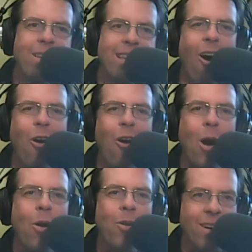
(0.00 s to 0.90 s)
when the
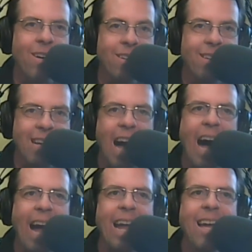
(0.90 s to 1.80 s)
homeowner, the
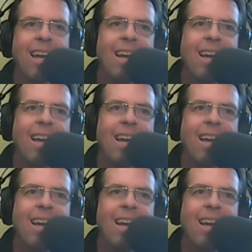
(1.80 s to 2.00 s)
guy,